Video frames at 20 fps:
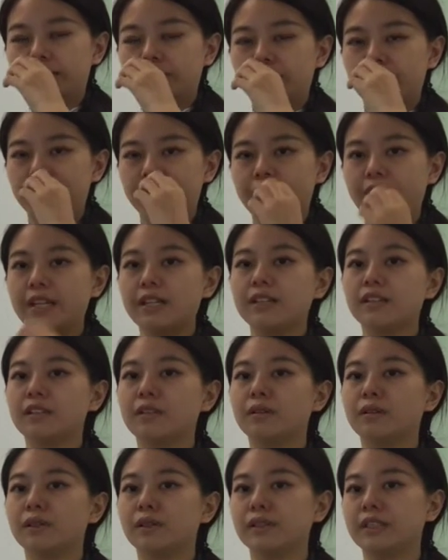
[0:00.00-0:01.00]
affect
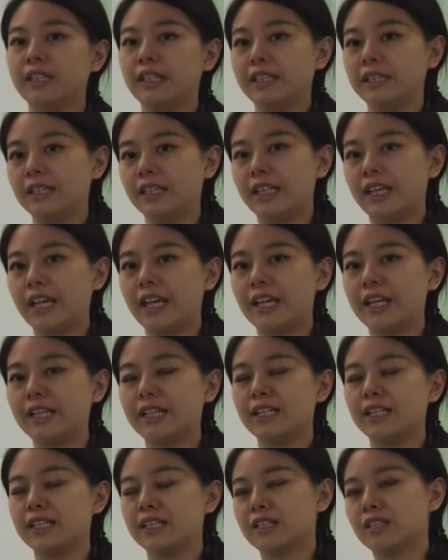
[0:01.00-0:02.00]
in the
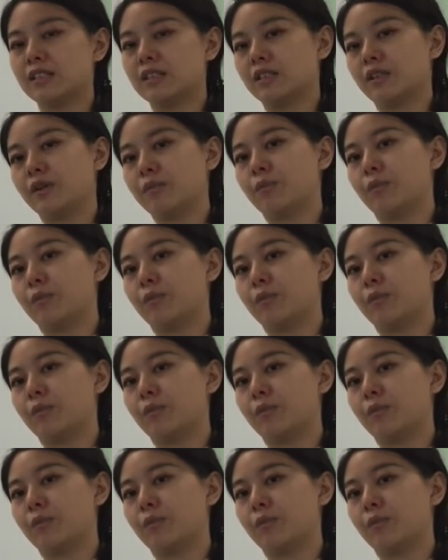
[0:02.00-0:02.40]
end is the